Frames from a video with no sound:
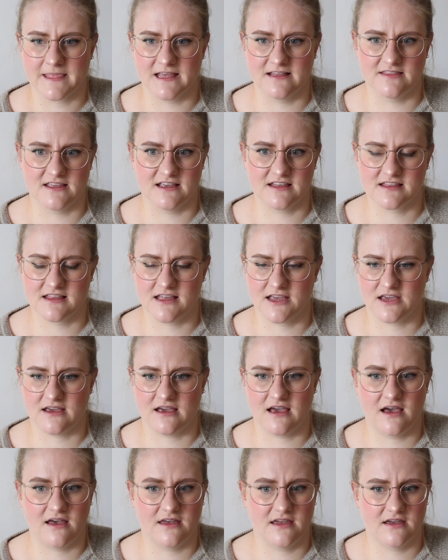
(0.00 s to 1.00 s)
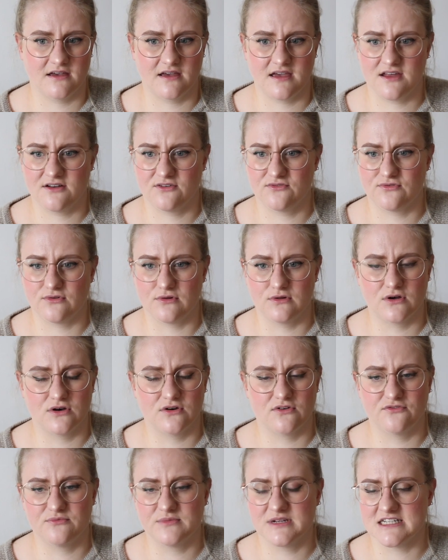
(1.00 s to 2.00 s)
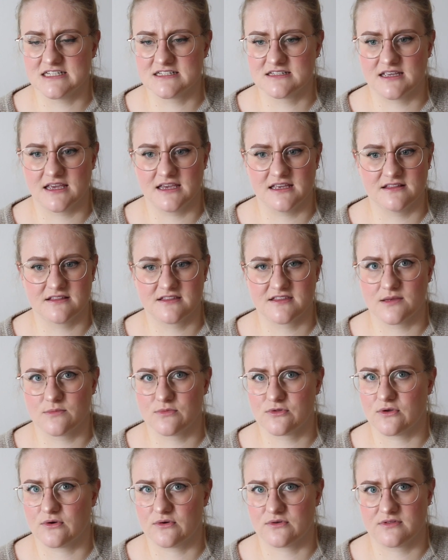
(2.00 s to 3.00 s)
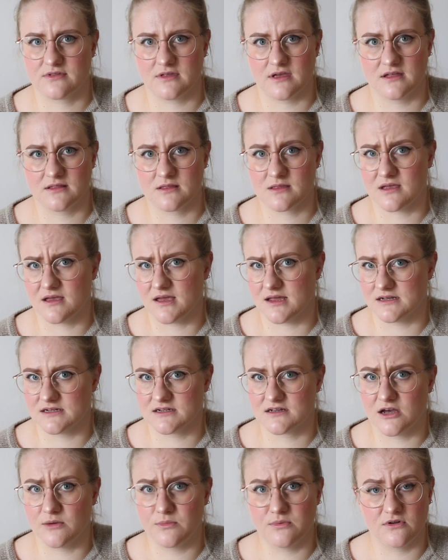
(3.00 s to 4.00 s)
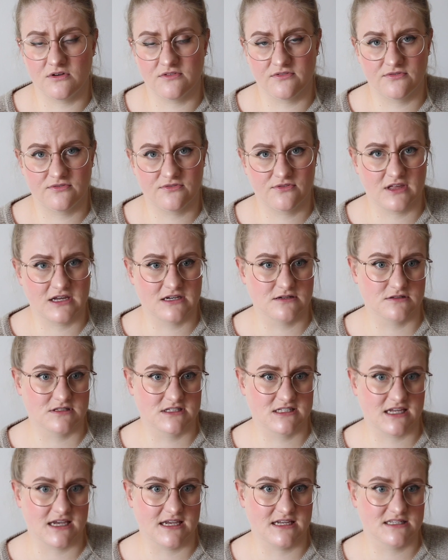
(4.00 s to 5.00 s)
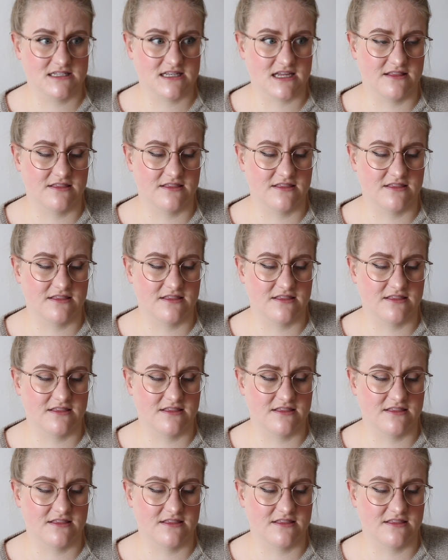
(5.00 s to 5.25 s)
And there's like a handful of mini skeins, some sock sets, and a couple of single skeins.